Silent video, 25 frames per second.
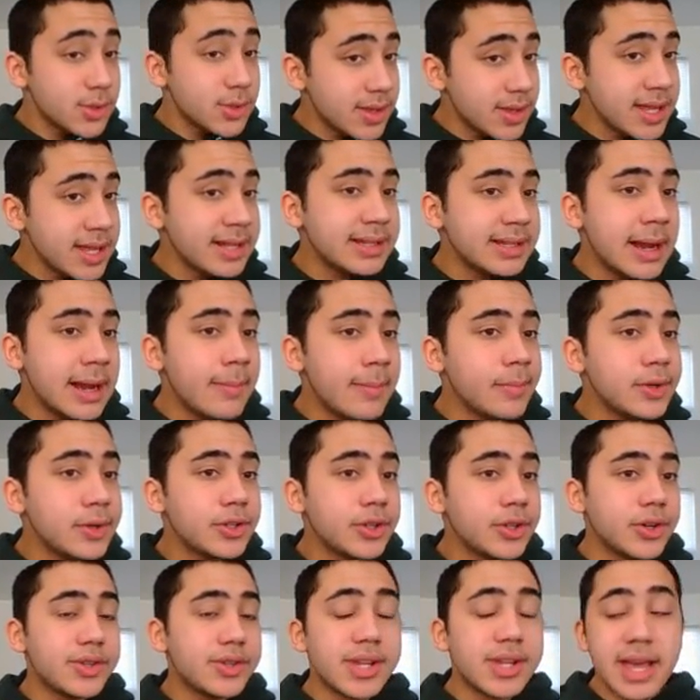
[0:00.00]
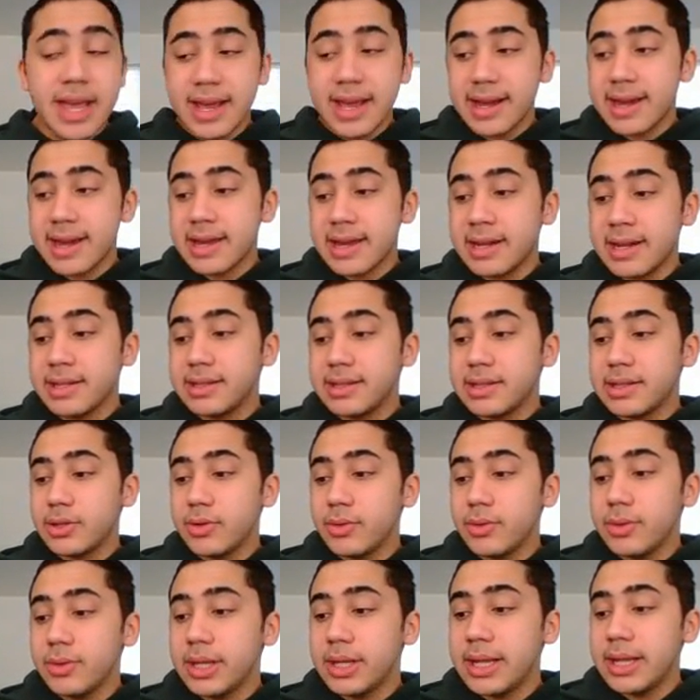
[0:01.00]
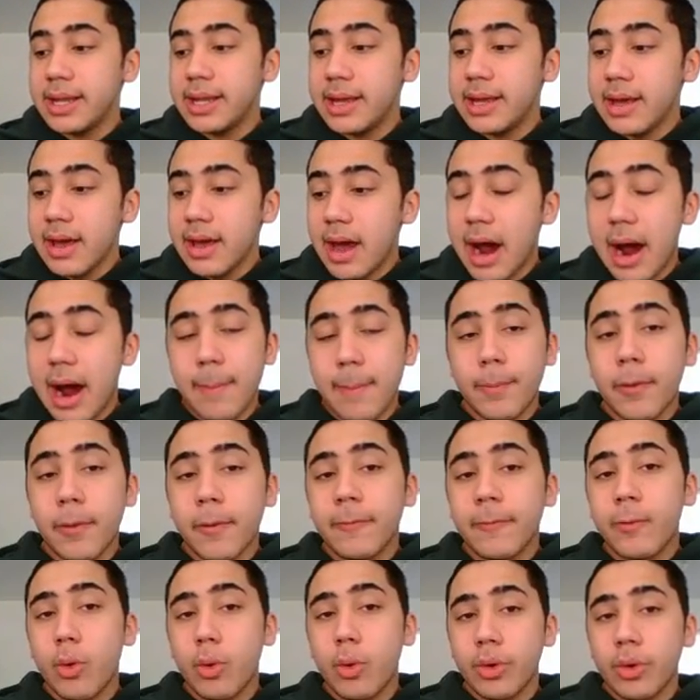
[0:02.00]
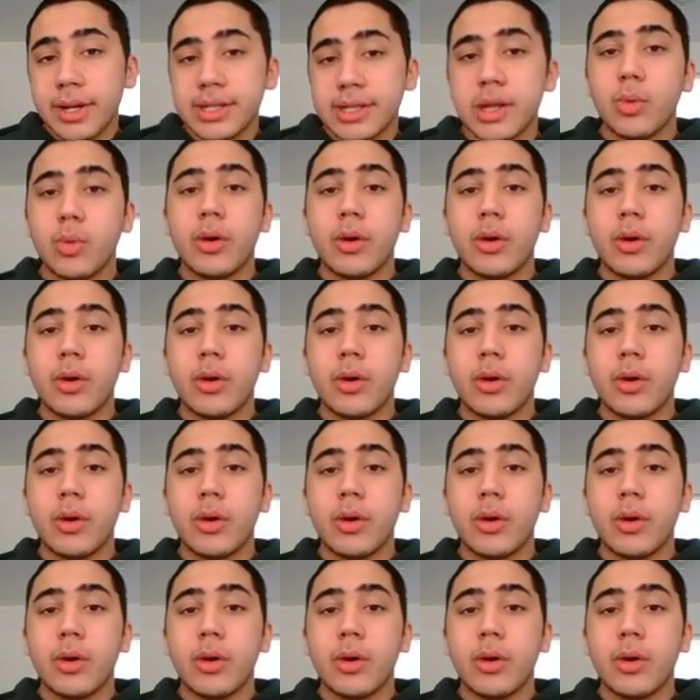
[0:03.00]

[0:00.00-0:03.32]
So I think temperatures get into the upper 40s,